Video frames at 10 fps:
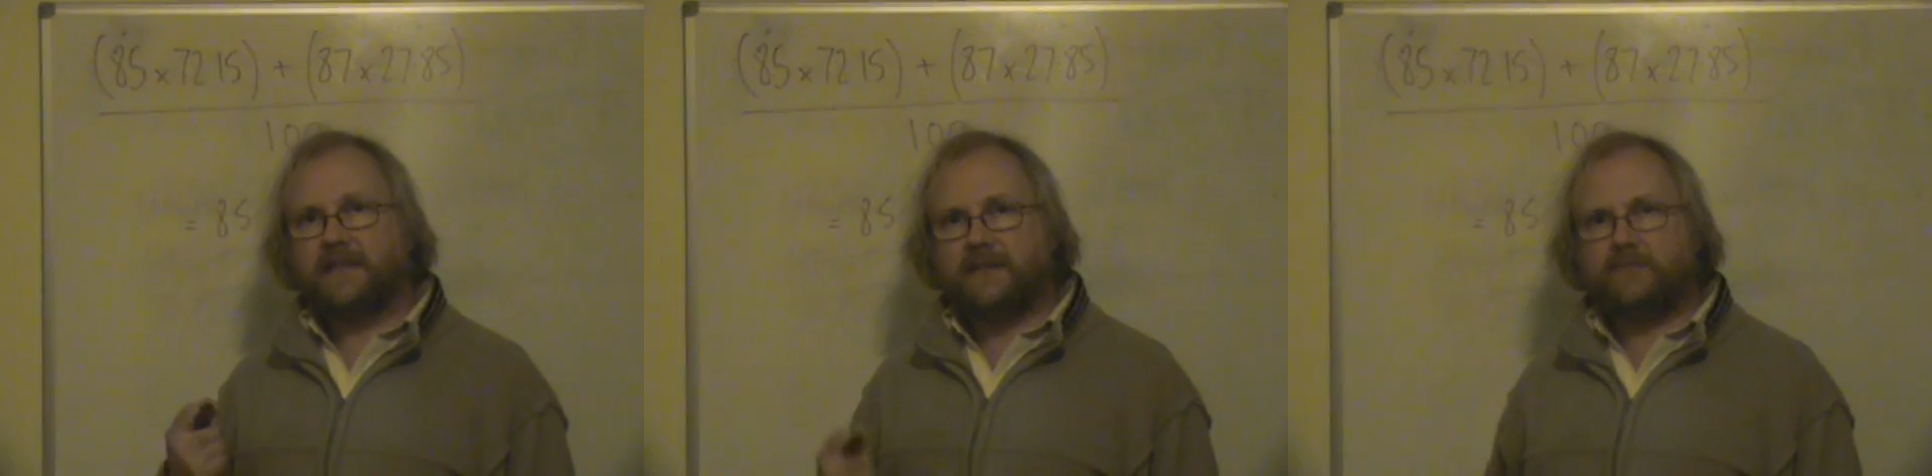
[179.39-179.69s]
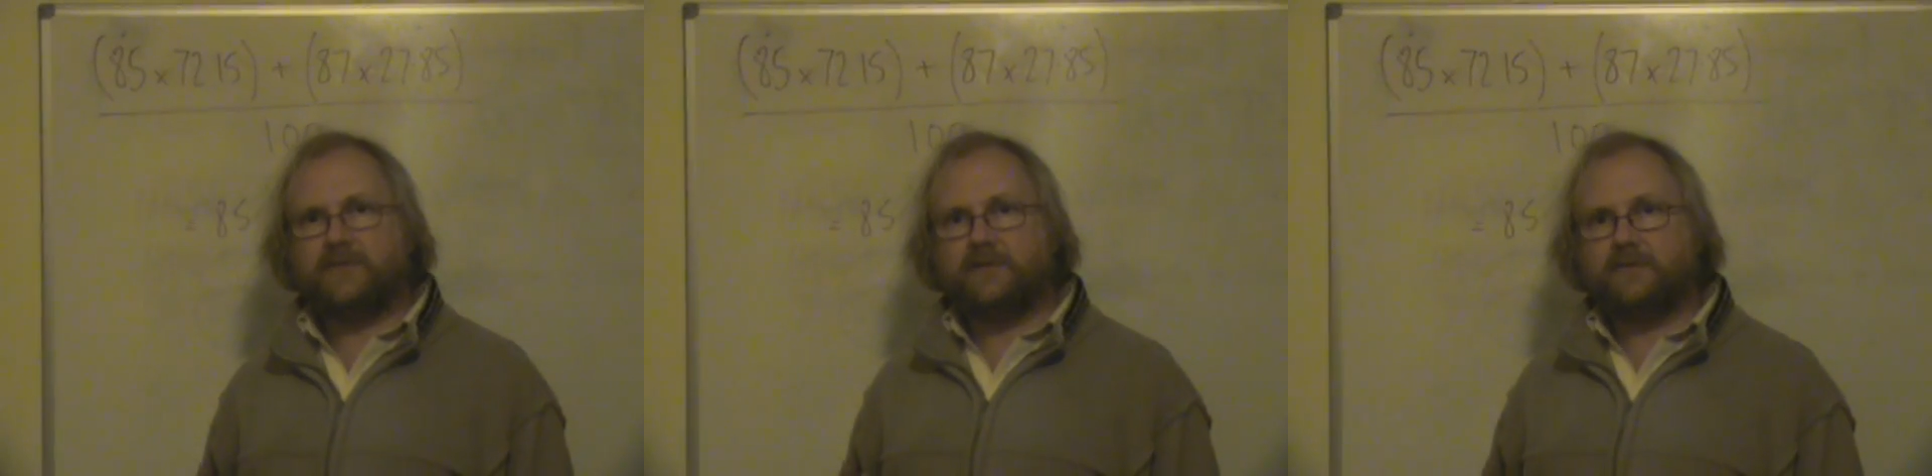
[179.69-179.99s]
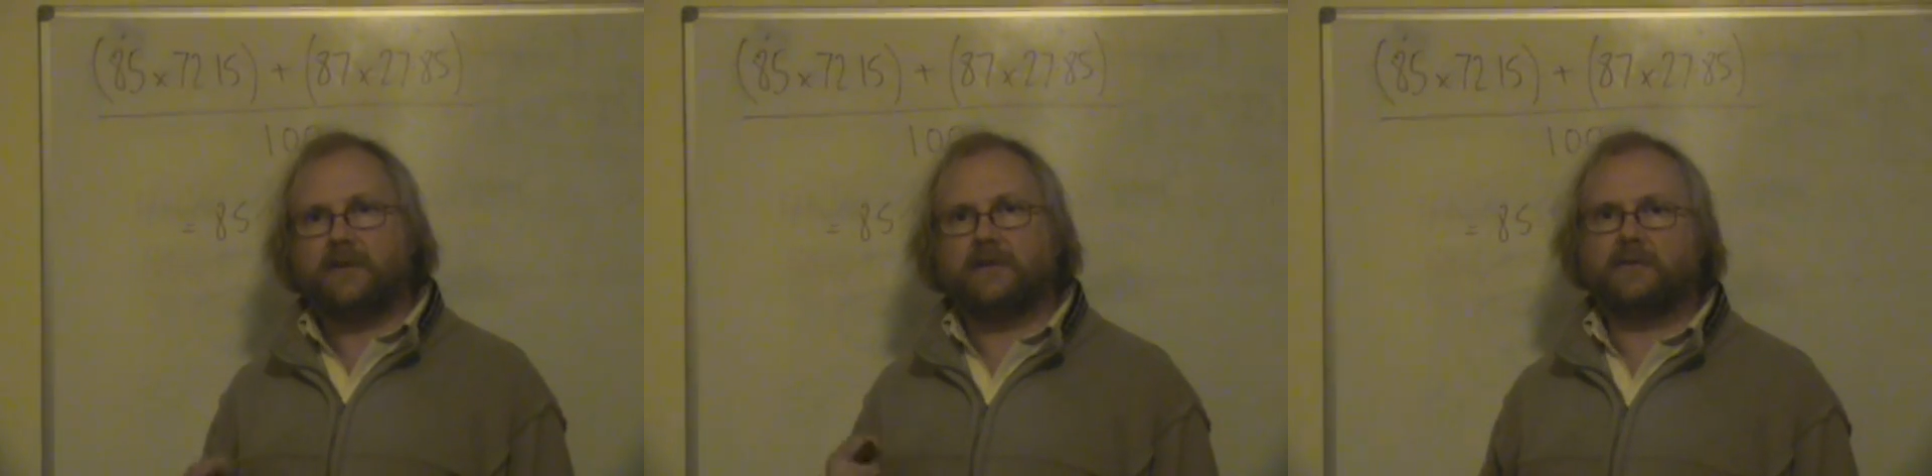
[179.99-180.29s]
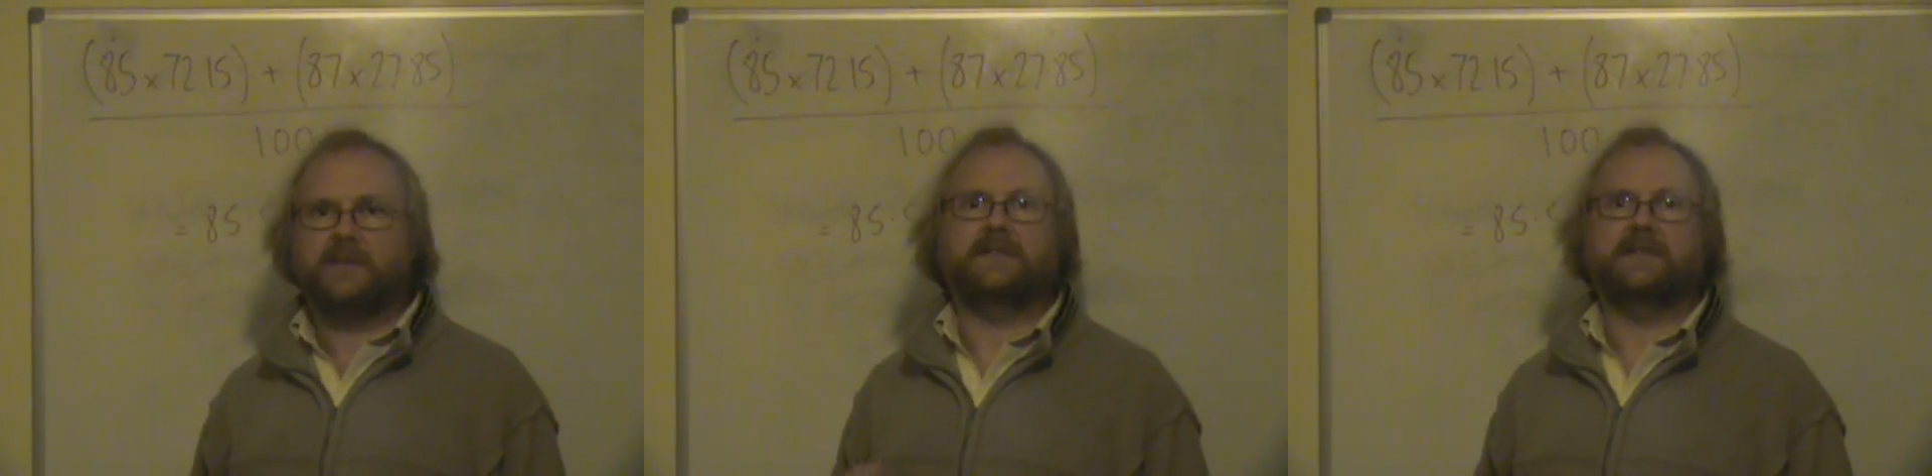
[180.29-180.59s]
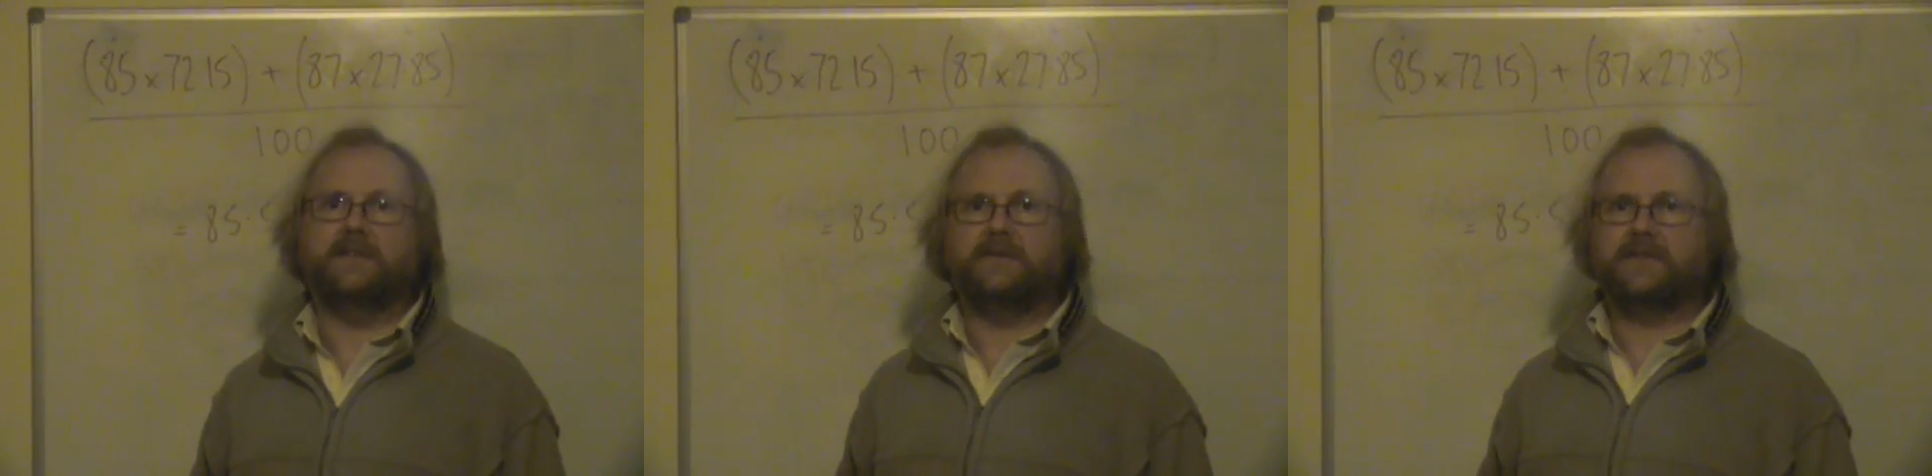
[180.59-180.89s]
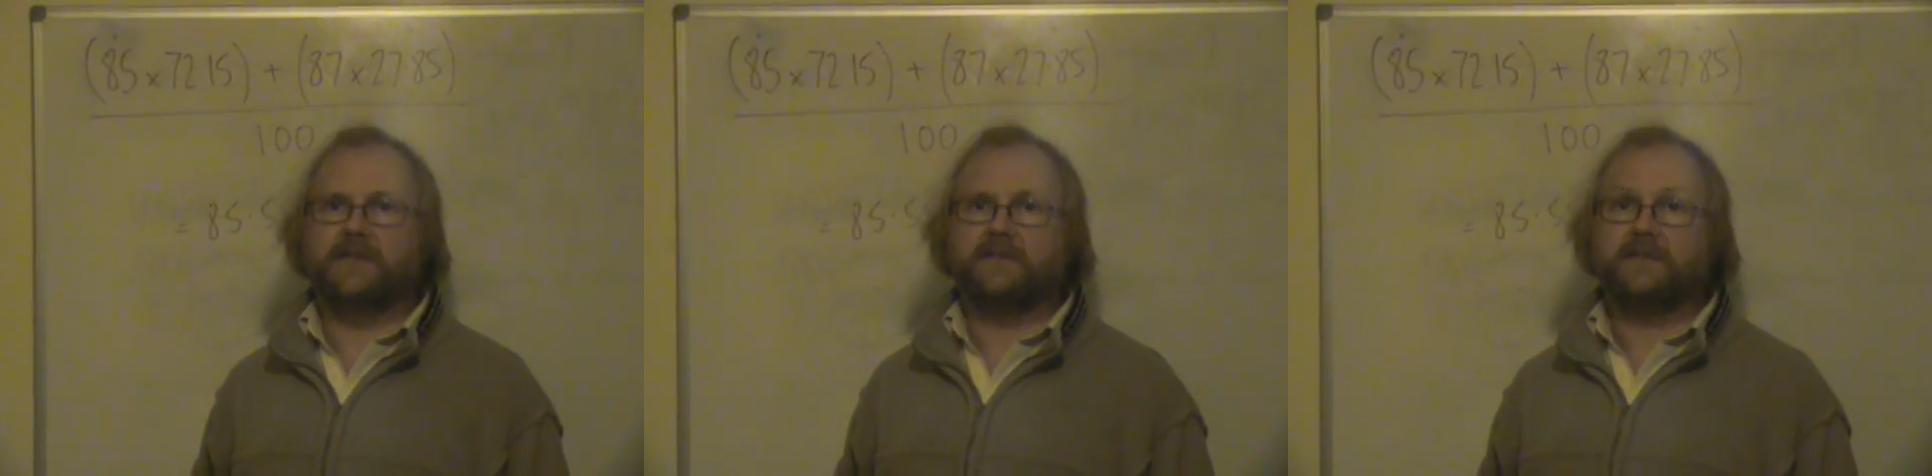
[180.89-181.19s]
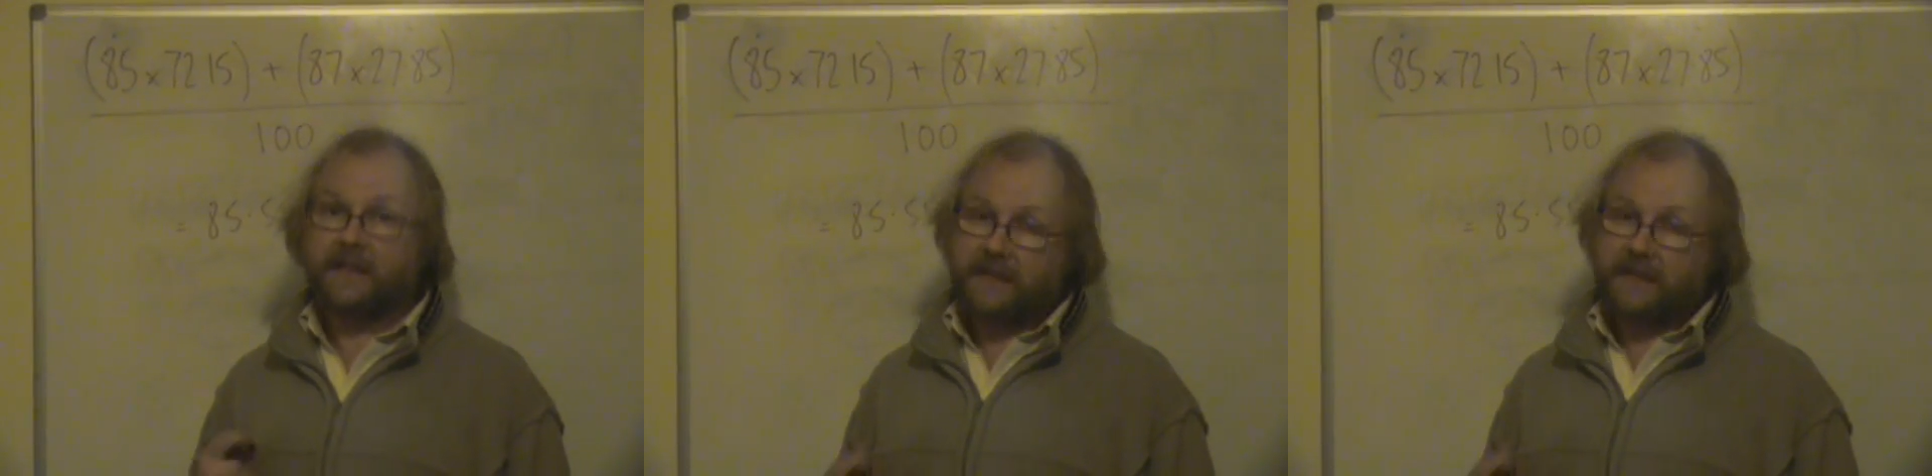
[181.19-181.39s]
You do not want to lose those